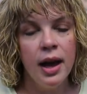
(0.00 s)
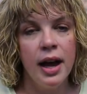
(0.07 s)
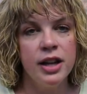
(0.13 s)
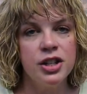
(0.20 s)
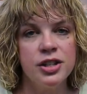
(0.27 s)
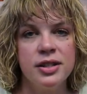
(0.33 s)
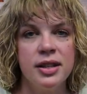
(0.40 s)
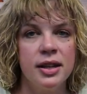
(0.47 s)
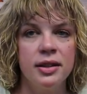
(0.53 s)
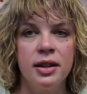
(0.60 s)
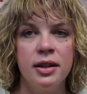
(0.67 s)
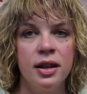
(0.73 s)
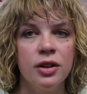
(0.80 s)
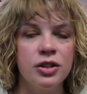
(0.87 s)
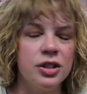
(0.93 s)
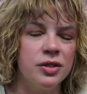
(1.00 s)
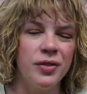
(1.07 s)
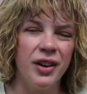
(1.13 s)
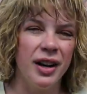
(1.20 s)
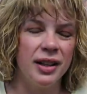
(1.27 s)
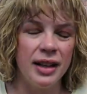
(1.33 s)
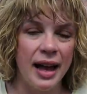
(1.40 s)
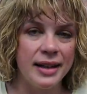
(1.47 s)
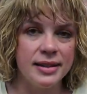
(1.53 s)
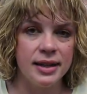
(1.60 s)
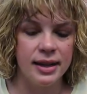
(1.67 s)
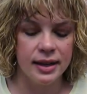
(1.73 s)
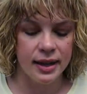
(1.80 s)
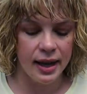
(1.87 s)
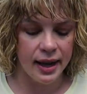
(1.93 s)
I just think that they're just very
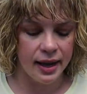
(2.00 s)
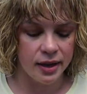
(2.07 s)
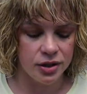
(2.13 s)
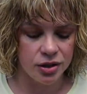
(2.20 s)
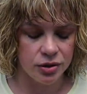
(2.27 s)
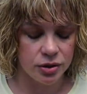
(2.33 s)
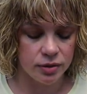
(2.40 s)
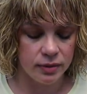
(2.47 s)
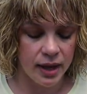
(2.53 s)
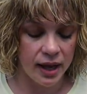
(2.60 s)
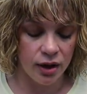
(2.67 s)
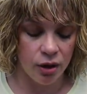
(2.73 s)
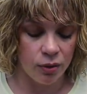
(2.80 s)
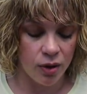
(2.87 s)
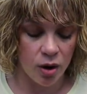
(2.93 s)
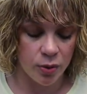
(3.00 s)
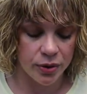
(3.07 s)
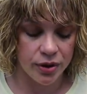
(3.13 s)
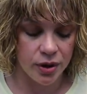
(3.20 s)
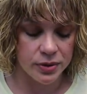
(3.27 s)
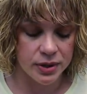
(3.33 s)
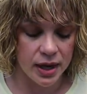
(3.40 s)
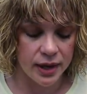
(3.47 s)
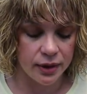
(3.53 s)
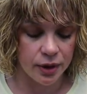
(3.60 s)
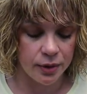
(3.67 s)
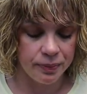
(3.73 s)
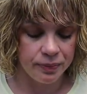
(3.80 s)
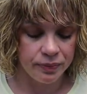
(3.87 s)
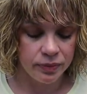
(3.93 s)
classic and you can't go wrong with those
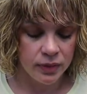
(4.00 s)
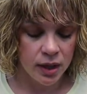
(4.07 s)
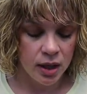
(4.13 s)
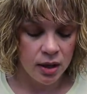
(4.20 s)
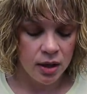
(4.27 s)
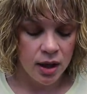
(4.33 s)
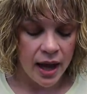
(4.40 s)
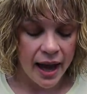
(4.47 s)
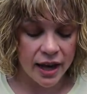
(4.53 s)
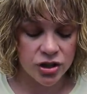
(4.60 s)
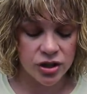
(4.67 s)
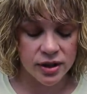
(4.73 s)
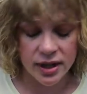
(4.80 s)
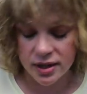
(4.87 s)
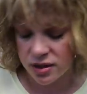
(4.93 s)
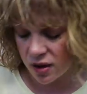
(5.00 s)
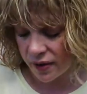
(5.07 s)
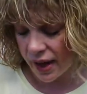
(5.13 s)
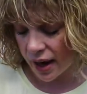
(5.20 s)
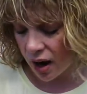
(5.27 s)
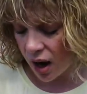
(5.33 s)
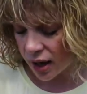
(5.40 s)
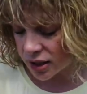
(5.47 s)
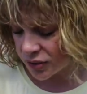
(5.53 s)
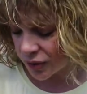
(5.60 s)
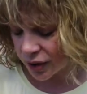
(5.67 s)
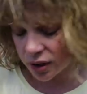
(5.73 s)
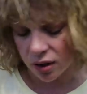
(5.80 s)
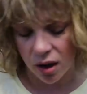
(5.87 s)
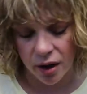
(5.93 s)
either. Actually, this on that
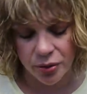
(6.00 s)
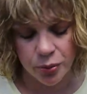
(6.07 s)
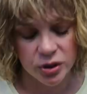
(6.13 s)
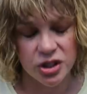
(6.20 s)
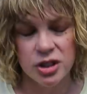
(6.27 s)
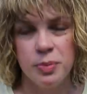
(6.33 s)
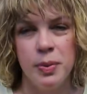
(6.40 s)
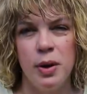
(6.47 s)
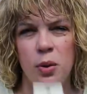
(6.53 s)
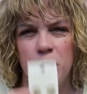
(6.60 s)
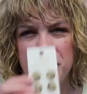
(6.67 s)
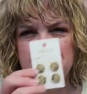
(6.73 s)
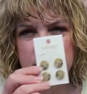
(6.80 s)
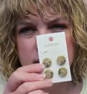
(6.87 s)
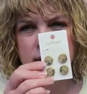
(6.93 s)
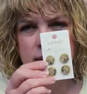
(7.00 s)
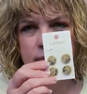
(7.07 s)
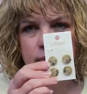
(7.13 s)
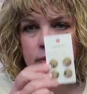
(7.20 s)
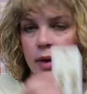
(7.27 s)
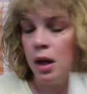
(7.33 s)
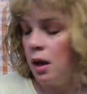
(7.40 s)
Oxford cloth would just be gorgeous.